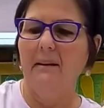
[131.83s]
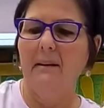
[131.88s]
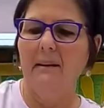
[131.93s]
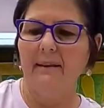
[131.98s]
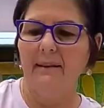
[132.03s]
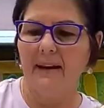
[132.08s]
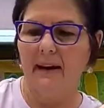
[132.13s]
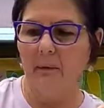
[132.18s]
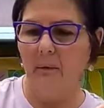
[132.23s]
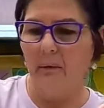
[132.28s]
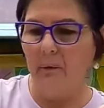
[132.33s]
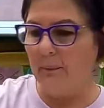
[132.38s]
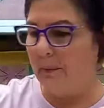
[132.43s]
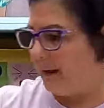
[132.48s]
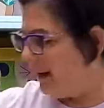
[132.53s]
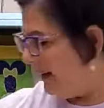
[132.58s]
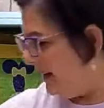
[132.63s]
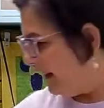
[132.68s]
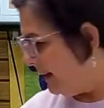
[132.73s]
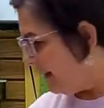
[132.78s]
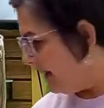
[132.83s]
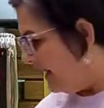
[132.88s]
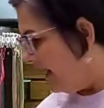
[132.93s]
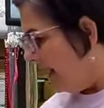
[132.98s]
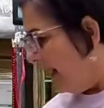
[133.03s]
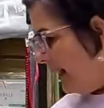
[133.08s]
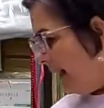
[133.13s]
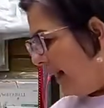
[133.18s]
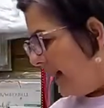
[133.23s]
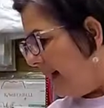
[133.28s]
That would be it.
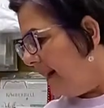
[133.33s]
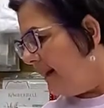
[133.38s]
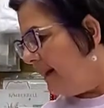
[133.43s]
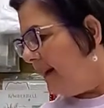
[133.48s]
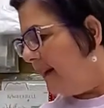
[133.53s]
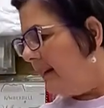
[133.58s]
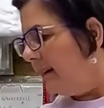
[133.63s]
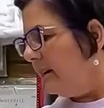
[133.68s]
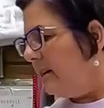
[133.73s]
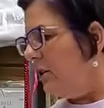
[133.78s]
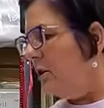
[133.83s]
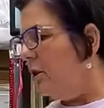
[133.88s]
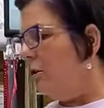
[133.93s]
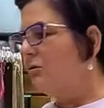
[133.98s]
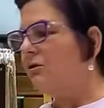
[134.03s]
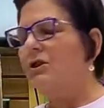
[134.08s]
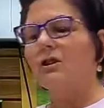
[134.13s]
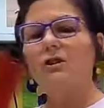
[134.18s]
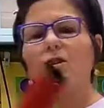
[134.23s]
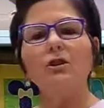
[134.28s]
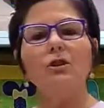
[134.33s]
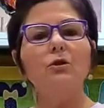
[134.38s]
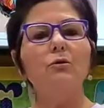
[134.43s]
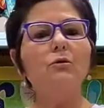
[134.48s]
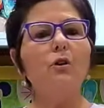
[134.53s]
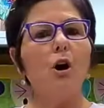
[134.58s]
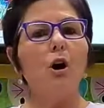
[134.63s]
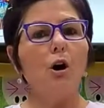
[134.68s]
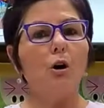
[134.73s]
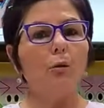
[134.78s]
And just so you
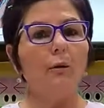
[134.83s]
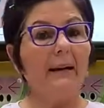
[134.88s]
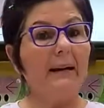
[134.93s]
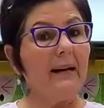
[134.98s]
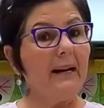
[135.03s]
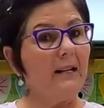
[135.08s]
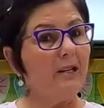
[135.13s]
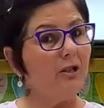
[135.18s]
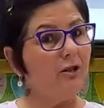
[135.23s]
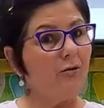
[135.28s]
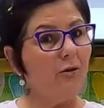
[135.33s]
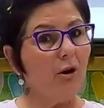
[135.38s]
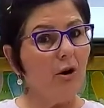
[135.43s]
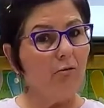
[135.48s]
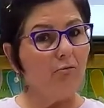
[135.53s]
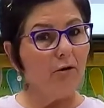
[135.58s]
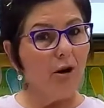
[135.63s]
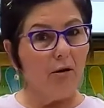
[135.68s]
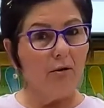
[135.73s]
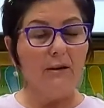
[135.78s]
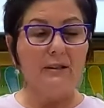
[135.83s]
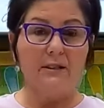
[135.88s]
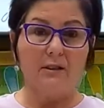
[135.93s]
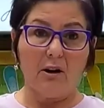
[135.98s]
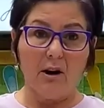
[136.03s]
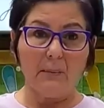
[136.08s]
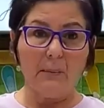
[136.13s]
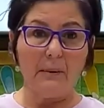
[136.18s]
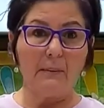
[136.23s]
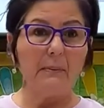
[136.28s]
know, in case you don't know, because there
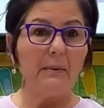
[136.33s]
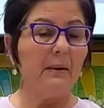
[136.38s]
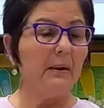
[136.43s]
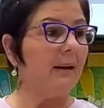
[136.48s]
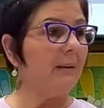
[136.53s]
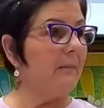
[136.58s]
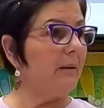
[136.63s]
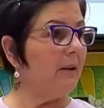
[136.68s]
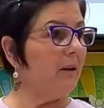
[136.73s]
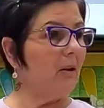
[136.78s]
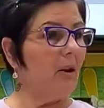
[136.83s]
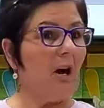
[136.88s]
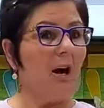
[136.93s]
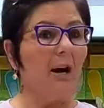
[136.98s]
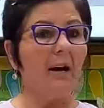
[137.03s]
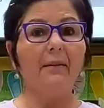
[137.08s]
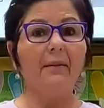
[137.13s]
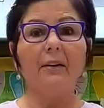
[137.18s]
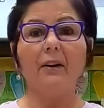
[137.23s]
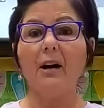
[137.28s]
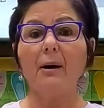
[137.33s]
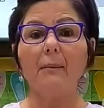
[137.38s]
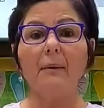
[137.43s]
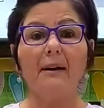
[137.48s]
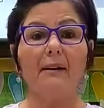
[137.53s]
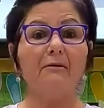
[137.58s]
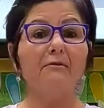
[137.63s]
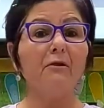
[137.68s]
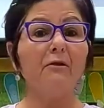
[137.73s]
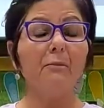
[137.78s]
are people that come in a lot and they're
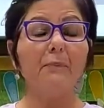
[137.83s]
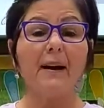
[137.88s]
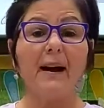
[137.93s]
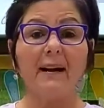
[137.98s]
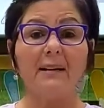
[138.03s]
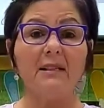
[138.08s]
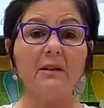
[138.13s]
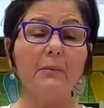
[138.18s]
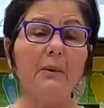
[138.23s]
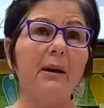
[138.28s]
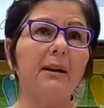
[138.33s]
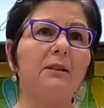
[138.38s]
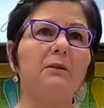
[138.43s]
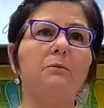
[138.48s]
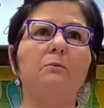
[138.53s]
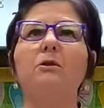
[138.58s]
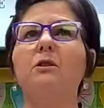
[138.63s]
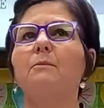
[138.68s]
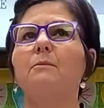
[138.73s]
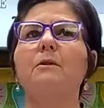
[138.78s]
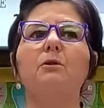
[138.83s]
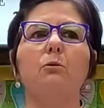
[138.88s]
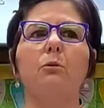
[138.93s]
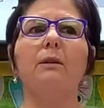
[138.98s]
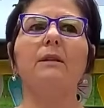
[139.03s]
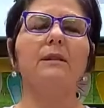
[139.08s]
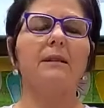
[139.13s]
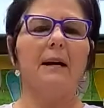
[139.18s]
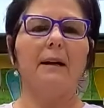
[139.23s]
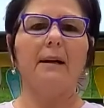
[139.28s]
coming in for bag supplies, which I'm so
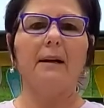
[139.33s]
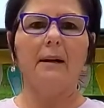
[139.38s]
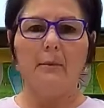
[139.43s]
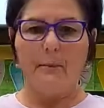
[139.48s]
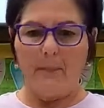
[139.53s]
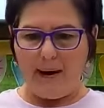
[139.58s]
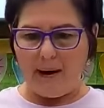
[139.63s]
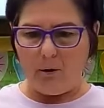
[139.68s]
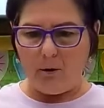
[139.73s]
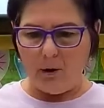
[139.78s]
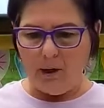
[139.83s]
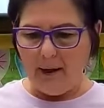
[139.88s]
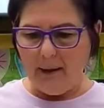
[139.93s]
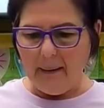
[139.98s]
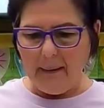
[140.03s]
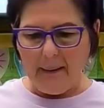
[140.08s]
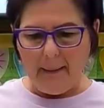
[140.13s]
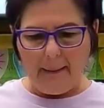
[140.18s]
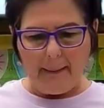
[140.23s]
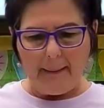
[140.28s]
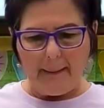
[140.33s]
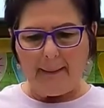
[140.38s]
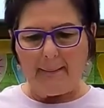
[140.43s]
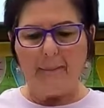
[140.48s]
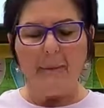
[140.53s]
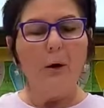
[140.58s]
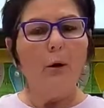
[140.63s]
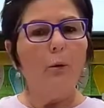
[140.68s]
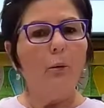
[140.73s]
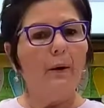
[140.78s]
excited about,
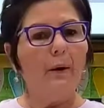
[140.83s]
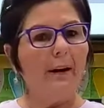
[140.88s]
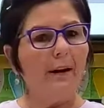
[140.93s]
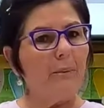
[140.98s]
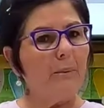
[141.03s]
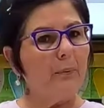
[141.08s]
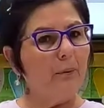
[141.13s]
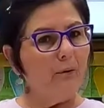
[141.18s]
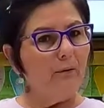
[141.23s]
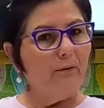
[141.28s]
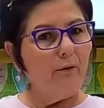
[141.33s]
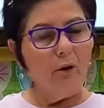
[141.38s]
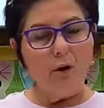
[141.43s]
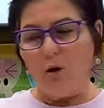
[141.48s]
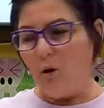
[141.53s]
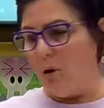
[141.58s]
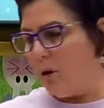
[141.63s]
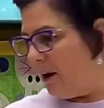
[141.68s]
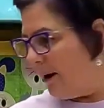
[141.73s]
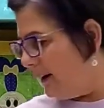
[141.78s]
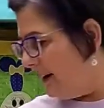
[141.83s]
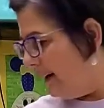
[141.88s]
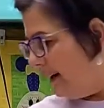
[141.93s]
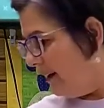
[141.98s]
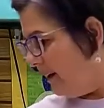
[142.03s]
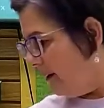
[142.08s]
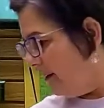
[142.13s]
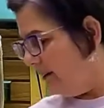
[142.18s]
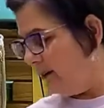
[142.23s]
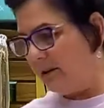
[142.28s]
we have beautiful cork
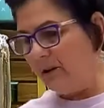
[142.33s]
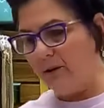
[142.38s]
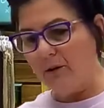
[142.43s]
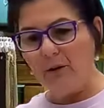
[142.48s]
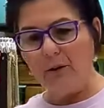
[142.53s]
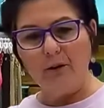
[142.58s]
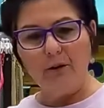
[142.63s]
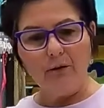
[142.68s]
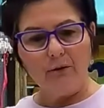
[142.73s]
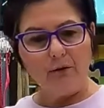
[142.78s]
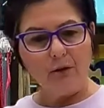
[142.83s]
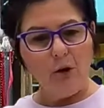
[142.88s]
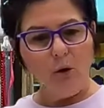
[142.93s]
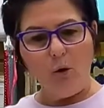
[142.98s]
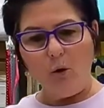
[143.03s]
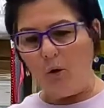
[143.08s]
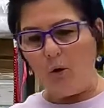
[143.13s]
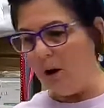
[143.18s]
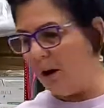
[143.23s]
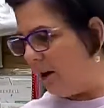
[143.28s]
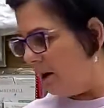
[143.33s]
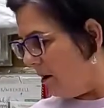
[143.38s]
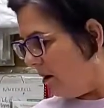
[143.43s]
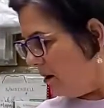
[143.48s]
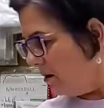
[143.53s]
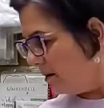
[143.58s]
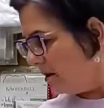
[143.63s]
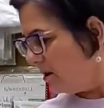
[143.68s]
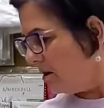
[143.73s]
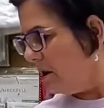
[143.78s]
here, so you could use cork
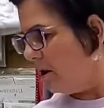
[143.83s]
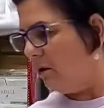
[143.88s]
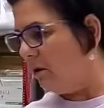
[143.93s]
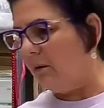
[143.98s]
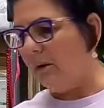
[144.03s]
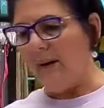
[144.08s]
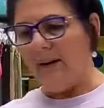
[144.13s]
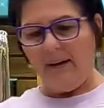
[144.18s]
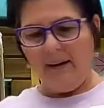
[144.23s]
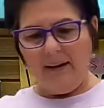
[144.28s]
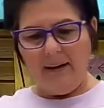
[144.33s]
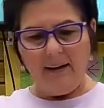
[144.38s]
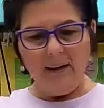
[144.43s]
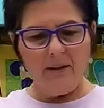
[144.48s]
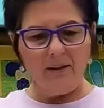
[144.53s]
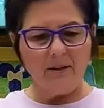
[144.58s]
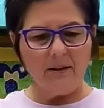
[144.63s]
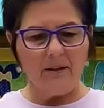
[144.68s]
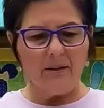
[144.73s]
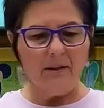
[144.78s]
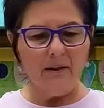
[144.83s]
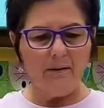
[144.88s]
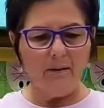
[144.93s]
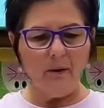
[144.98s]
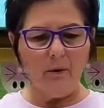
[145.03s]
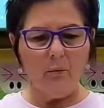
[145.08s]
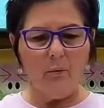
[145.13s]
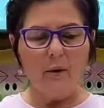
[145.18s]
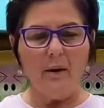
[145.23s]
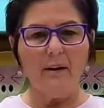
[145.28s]
also. Here's
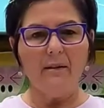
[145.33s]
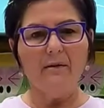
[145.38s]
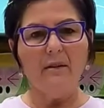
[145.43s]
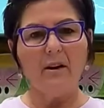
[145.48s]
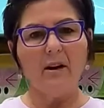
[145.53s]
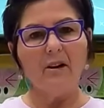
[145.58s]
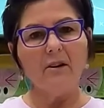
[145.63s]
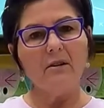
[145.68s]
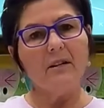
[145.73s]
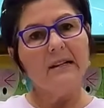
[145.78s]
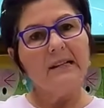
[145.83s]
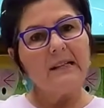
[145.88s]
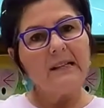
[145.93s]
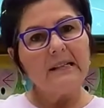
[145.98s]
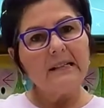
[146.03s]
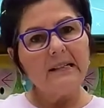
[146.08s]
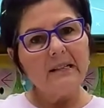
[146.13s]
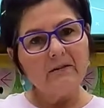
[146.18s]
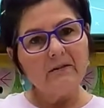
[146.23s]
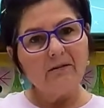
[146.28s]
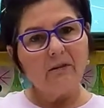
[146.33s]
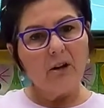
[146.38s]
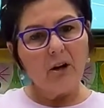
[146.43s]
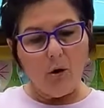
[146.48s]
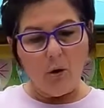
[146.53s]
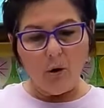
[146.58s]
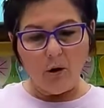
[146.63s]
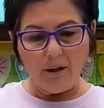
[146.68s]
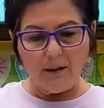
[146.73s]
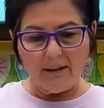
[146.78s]
another one of our different
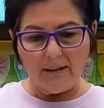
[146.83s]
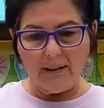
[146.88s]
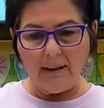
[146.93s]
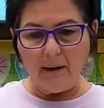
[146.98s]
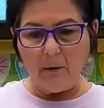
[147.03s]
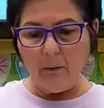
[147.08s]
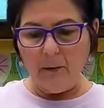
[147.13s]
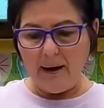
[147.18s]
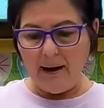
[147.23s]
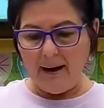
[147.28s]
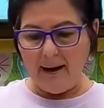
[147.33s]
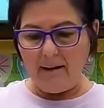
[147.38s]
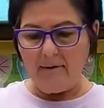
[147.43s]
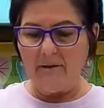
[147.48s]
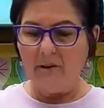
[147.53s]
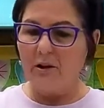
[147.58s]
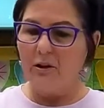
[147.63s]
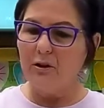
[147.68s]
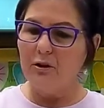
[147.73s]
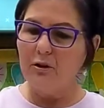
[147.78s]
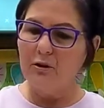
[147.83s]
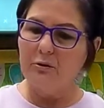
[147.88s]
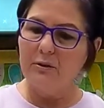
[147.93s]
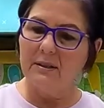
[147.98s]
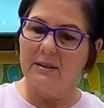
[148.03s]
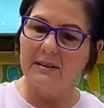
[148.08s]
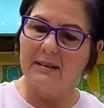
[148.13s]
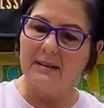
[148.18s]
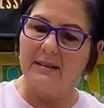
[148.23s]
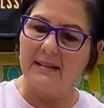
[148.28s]
corks that we have. You could use
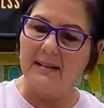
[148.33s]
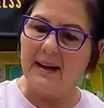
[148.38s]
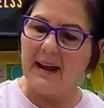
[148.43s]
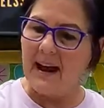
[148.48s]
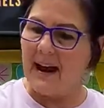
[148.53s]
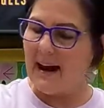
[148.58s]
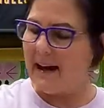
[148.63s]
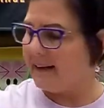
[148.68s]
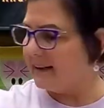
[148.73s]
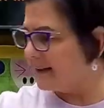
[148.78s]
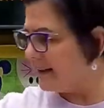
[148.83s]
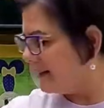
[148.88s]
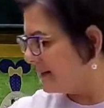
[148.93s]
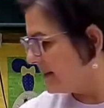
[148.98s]
this as an accent